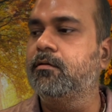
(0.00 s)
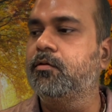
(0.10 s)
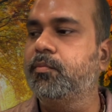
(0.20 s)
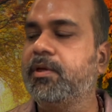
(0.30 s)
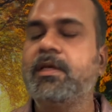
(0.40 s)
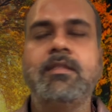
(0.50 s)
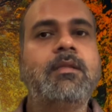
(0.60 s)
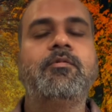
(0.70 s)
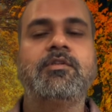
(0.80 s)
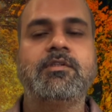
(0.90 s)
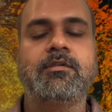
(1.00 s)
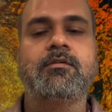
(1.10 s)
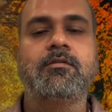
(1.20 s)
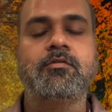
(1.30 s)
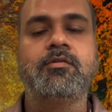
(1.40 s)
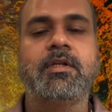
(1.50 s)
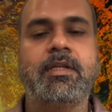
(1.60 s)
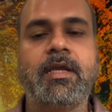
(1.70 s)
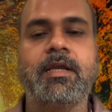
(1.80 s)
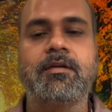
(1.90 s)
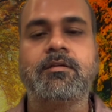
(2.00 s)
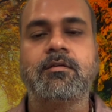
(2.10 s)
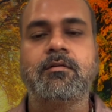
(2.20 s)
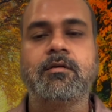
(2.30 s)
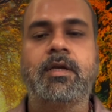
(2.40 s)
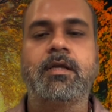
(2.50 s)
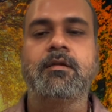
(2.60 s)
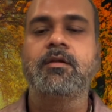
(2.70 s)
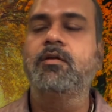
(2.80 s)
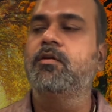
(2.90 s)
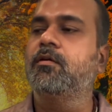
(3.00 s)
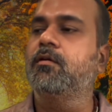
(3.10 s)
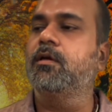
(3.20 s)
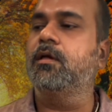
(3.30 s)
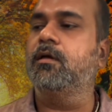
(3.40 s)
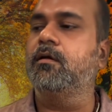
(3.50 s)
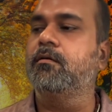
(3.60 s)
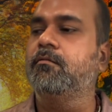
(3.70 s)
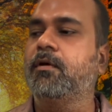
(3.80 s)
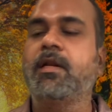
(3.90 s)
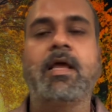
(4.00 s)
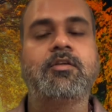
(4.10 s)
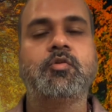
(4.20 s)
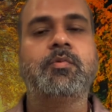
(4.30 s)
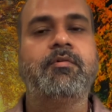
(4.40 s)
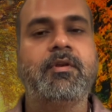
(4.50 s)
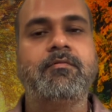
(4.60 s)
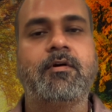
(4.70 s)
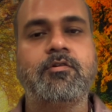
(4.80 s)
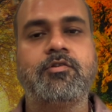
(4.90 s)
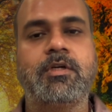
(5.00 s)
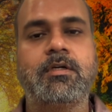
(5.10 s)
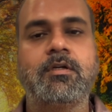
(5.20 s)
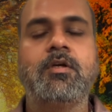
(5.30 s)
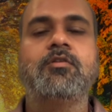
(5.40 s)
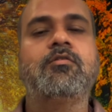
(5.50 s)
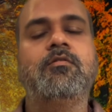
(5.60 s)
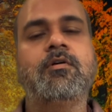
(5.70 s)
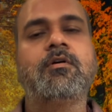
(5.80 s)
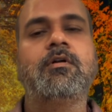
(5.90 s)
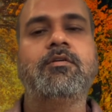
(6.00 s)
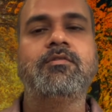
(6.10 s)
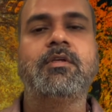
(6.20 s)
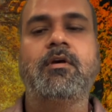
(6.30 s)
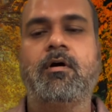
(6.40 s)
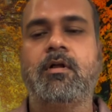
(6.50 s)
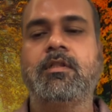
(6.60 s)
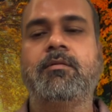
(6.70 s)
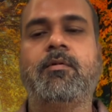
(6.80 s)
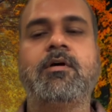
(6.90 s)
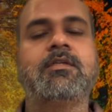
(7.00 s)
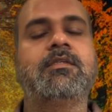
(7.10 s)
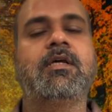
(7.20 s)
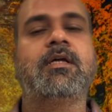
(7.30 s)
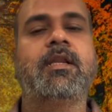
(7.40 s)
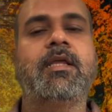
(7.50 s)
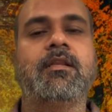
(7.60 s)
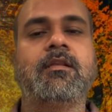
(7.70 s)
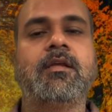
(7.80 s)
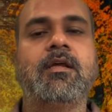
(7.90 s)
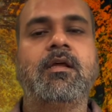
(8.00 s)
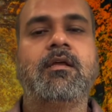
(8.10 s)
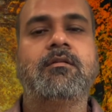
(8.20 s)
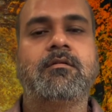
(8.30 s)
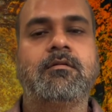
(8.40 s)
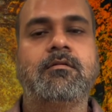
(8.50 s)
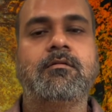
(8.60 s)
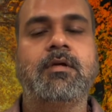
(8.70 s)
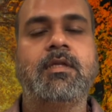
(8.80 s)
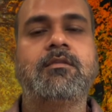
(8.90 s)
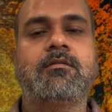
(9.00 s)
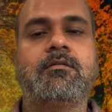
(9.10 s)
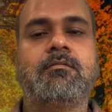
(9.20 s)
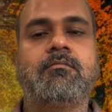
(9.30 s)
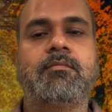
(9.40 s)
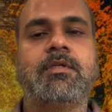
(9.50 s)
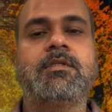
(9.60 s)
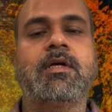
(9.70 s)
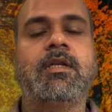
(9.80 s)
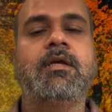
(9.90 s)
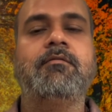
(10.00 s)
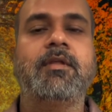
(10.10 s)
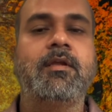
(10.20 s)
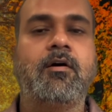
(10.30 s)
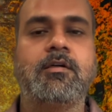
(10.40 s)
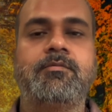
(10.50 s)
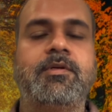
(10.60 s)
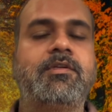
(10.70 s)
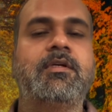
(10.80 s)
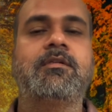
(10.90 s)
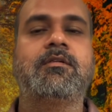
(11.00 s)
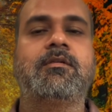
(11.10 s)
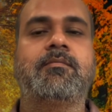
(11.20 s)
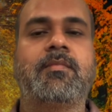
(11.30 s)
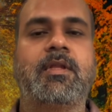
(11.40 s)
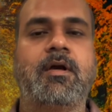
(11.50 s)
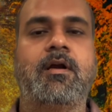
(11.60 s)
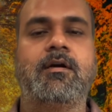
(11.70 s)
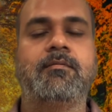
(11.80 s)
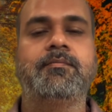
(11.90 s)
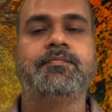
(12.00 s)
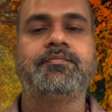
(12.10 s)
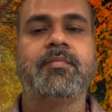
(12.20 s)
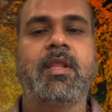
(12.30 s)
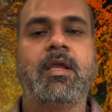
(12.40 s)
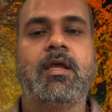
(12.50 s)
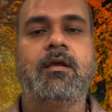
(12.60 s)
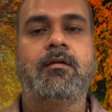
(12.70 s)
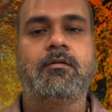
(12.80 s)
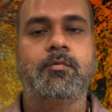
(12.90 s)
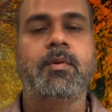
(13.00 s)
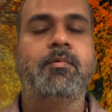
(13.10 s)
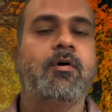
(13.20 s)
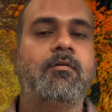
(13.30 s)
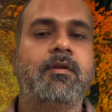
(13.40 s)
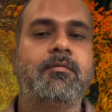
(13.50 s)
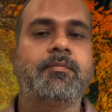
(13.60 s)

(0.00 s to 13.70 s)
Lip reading: be in the position to create, okay, one has to be very fortunate. So overall, you see all the boxes are green. So it's basically a very auspicious Karana to be born in.